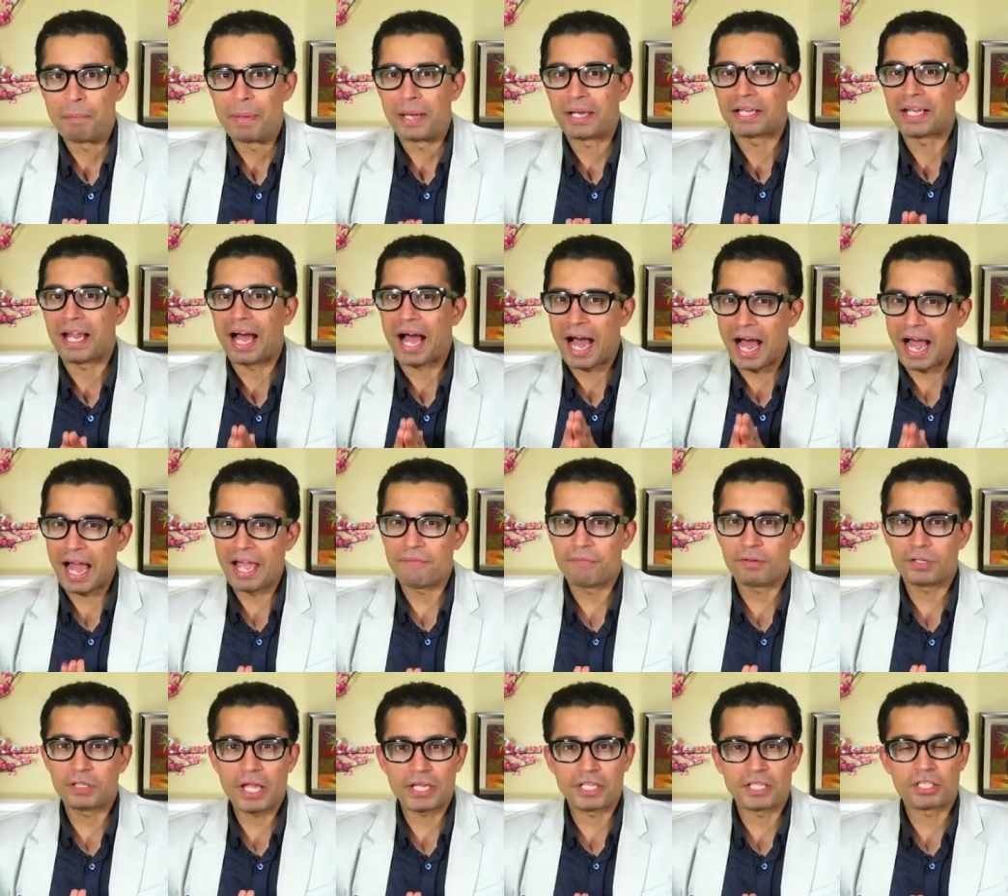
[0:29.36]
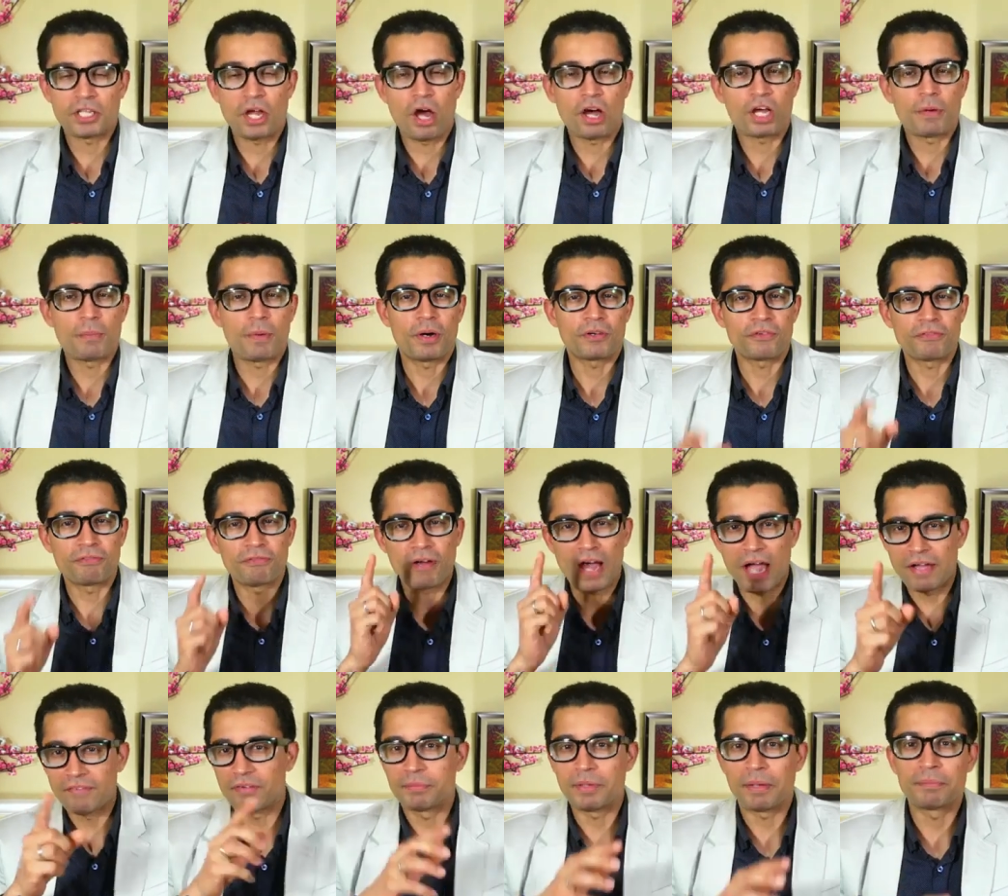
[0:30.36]
but I would like to talk about
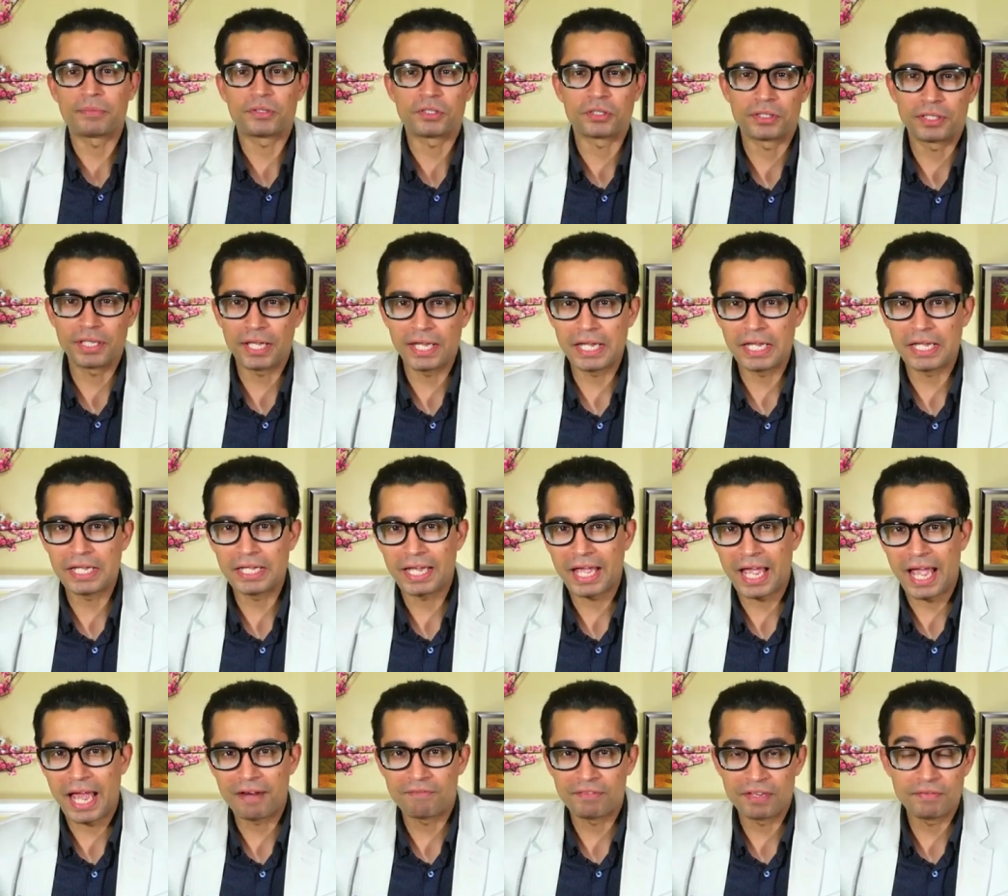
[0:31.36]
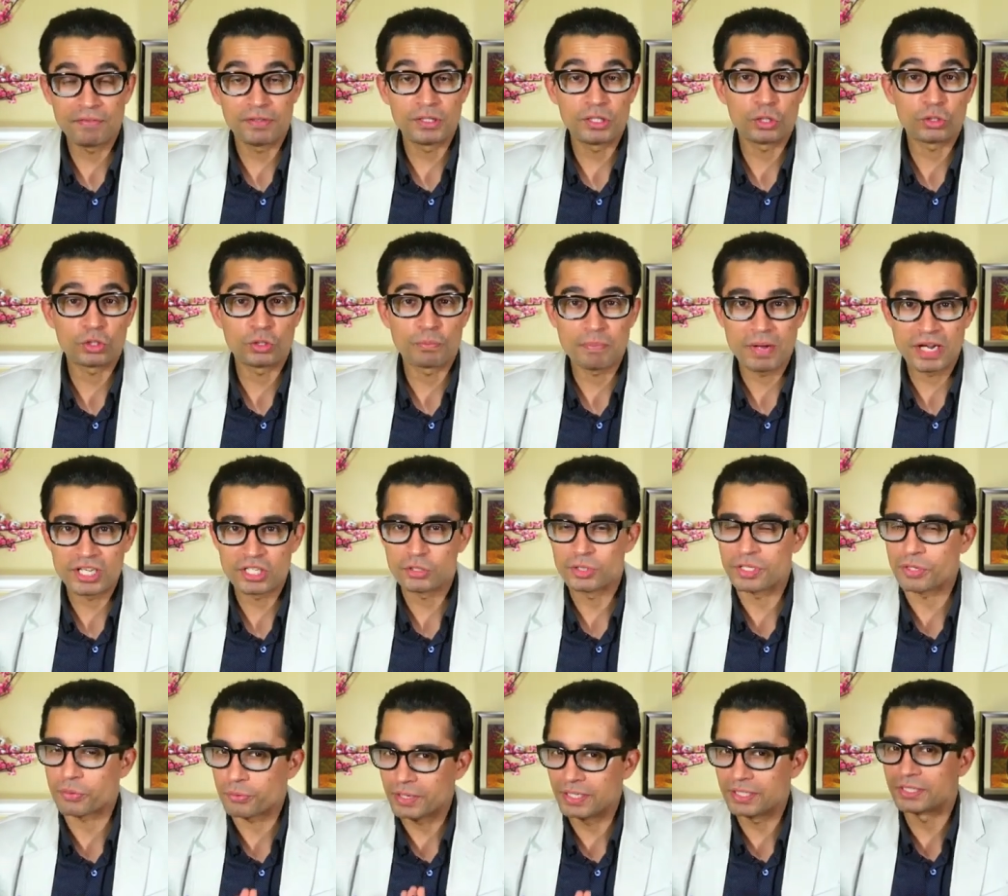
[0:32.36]
5 of them today, and we will look to
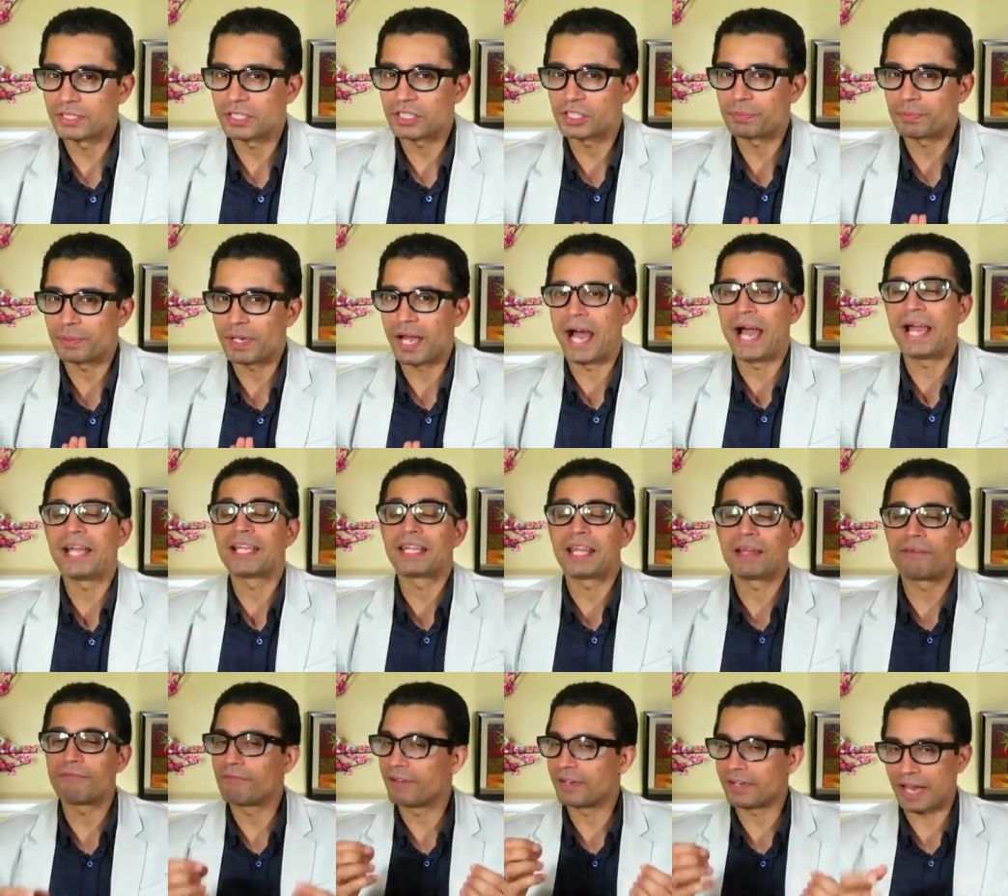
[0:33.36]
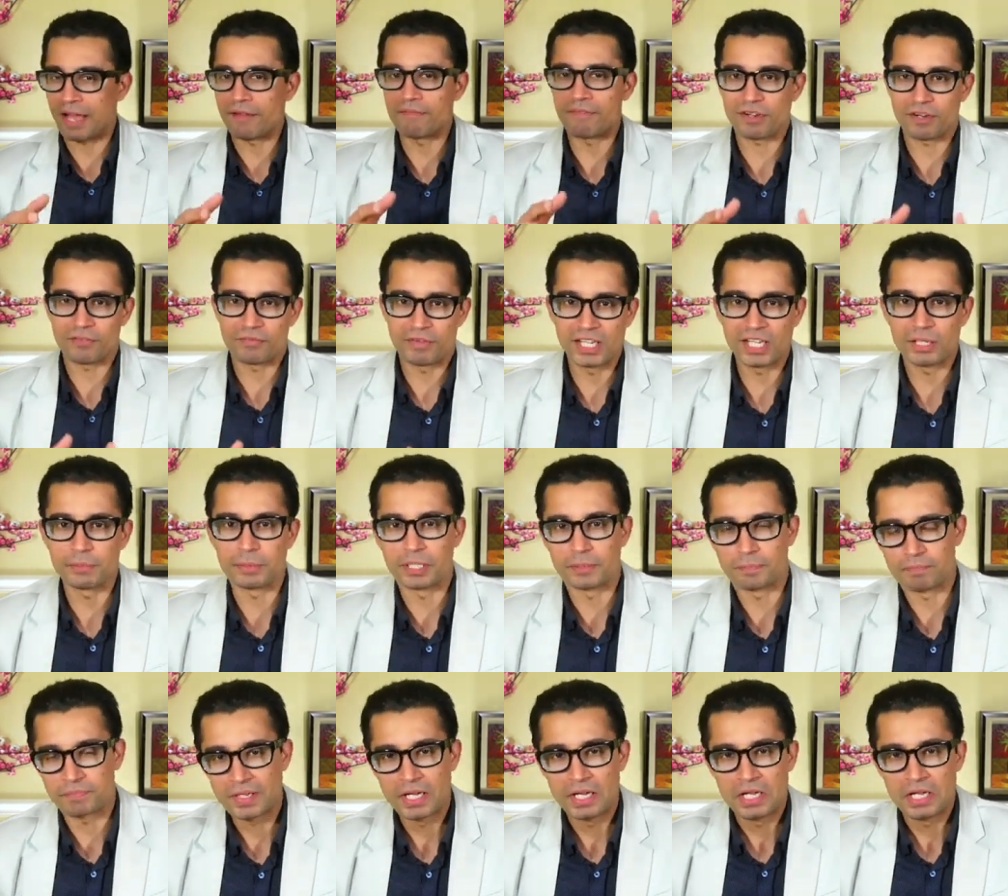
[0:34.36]
mention the research behind them wherever available.